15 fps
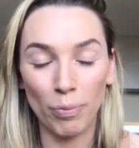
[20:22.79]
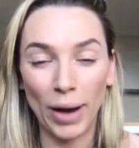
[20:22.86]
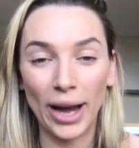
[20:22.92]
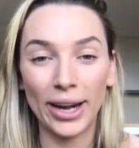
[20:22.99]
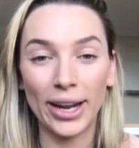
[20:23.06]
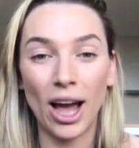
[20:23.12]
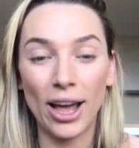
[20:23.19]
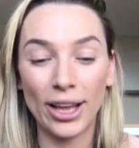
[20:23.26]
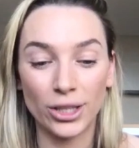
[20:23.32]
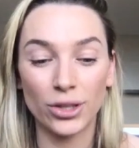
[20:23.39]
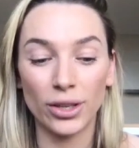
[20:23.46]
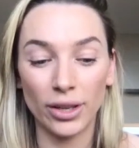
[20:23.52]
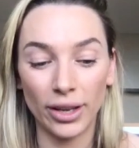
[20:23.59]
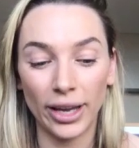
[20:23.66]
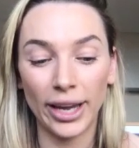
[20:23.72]
But
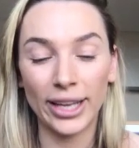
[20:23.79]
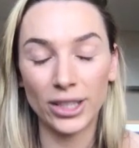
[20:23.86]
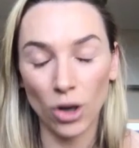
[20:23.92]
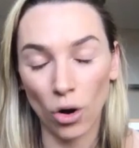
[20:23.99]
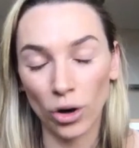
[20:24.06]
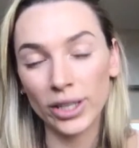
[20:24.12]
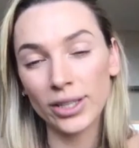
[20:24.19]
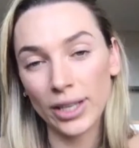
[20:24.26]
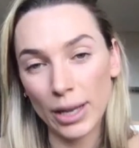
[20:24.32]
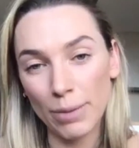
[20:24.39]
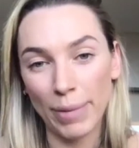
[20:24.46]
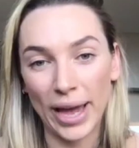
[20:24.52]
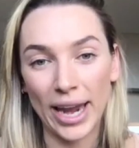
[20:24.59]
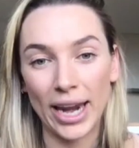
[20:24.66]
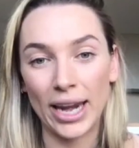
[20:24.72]
it's it's honestly
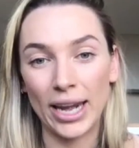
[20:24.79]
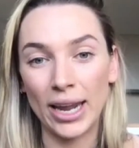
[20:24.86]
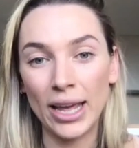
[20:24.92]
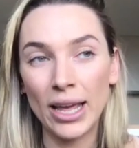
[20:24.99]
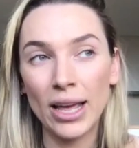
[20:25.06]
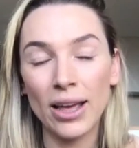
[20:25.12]
been